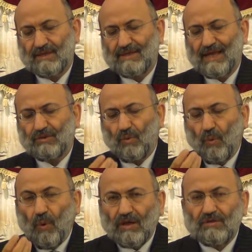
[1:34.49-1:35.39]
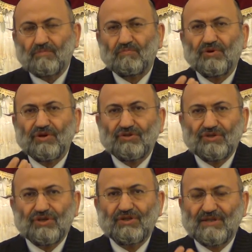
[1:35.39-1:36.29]
That's what
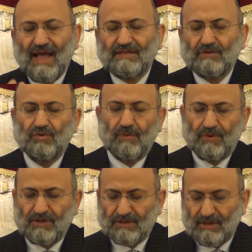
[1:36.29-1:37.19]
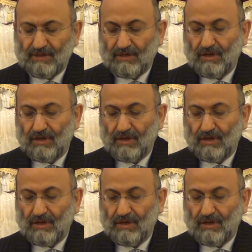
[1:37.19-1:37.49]
pressure does to a person.